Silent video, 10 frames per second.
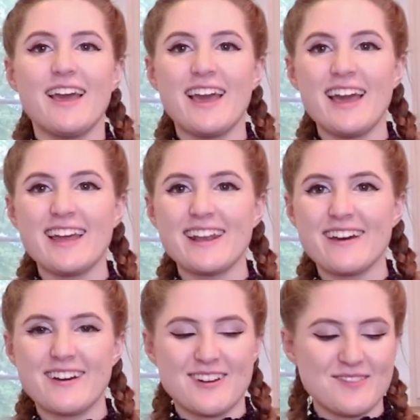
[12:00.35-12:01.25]
And
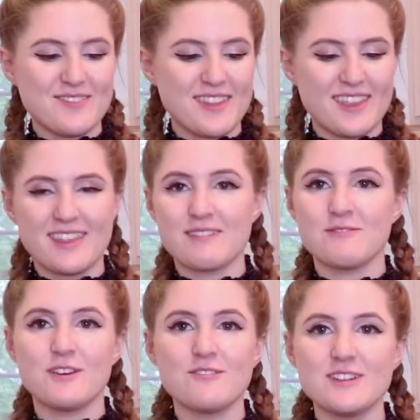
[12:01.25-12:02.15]
um,
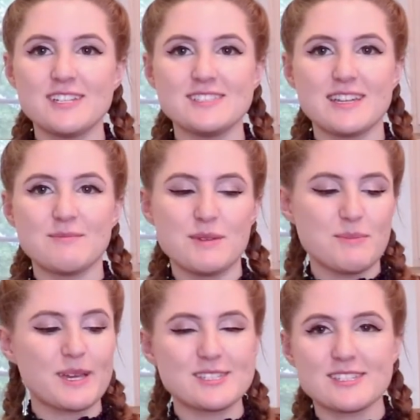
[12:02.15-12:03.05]
feel free to send me
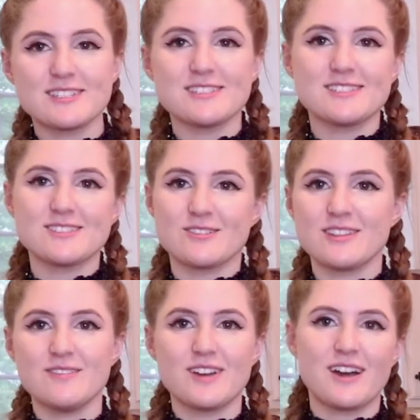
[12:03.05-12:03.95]
pictures or
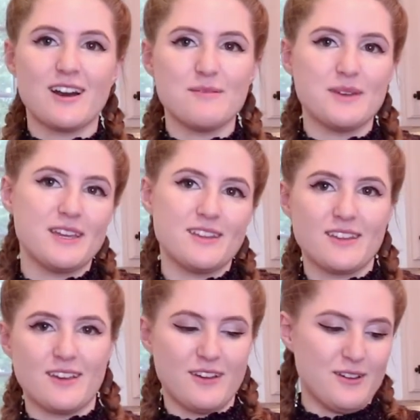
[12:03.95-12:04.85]
leave a comment
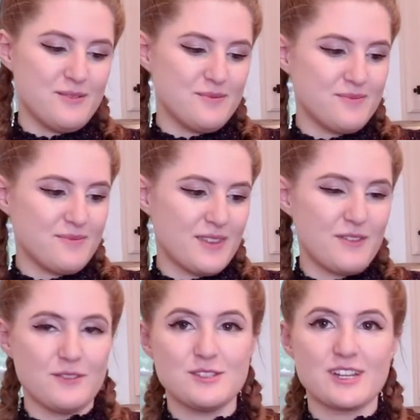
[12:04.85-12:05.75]
um,
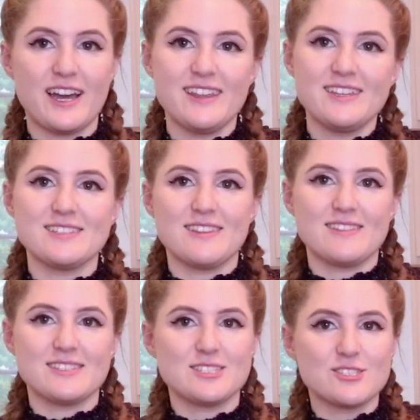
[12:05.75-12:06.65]
if you try this
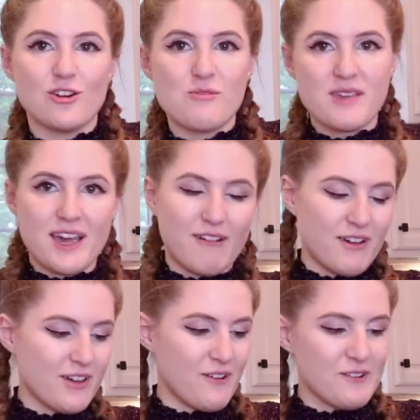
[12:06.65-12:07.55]
and show me
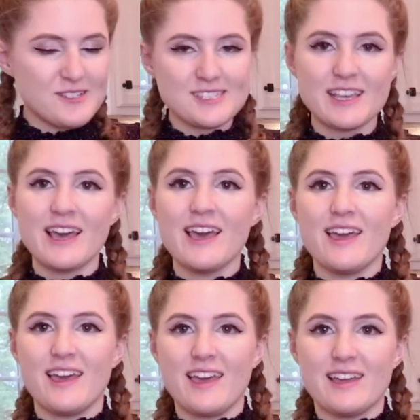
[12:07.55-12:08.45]
how it goes.
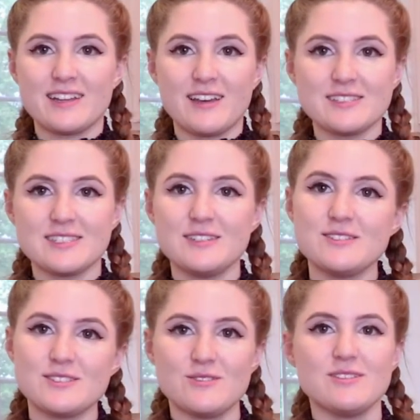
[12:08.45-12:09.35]
And I'll see you
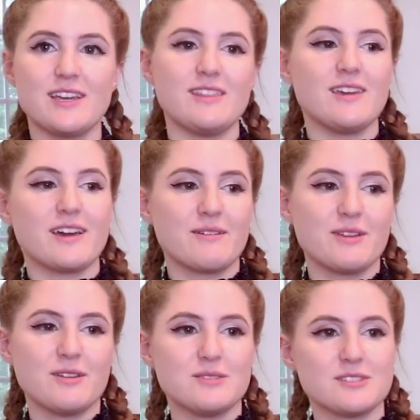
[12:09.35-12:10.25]
soon. I think I'm
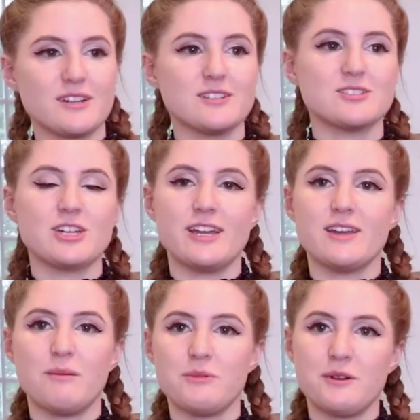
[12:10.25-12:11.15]
gonna start trying
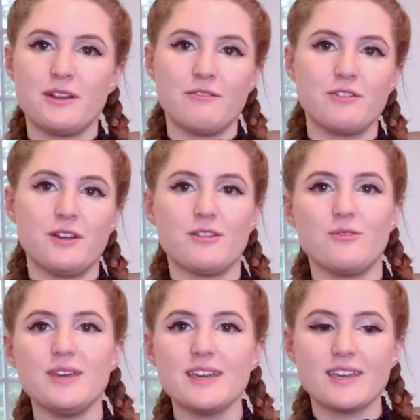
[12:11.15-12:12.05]
to upload every
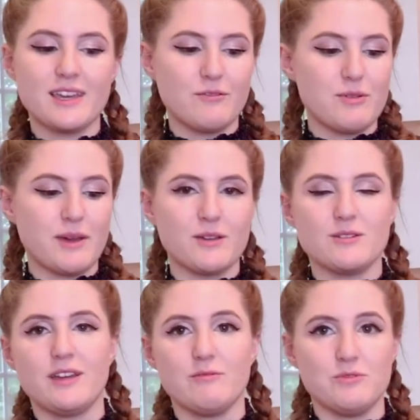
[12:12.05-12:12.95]
other week, and we might
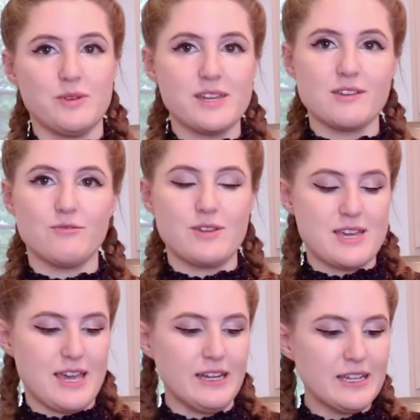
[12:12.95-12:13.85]
go to every week if we
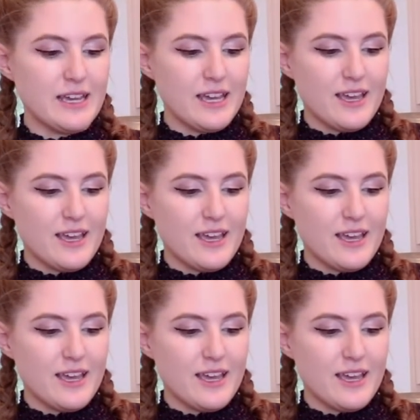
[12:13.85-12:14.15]
can.